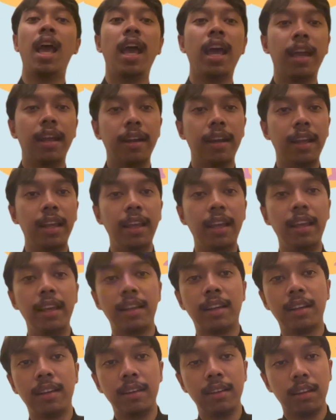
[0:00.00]

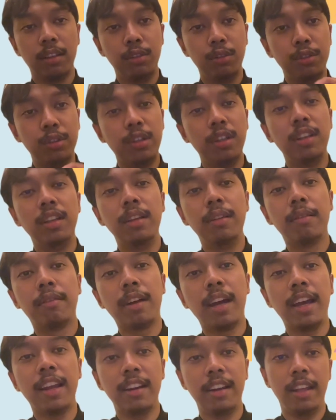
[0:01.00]
they usually
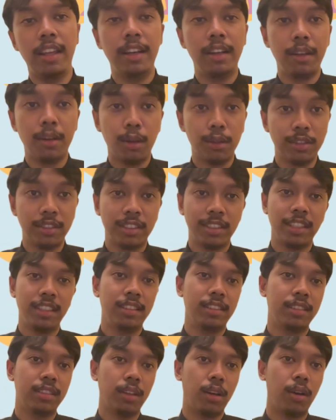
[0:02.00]
write in
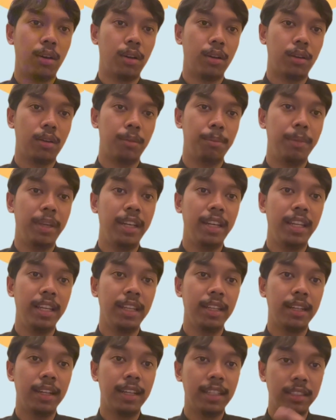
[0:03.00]
nonsense or
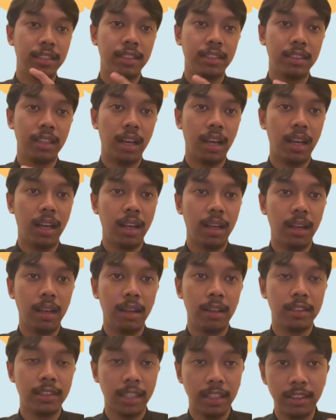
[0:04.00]
meaningless
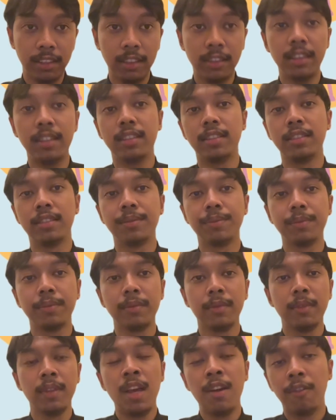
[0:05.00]
sentences.
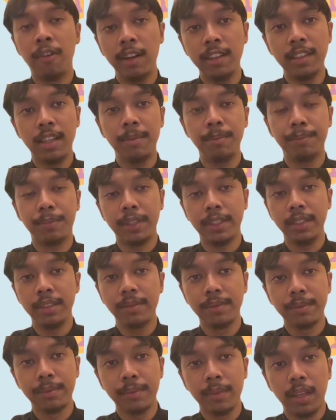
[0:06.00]
For example,
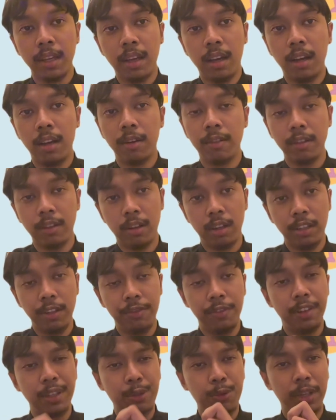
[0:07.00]

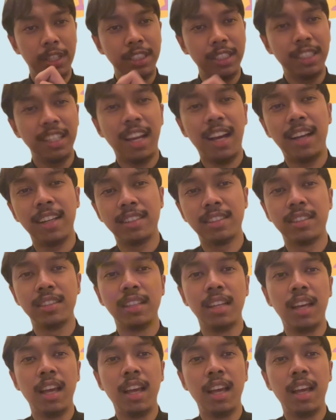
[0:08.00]
if the question asks,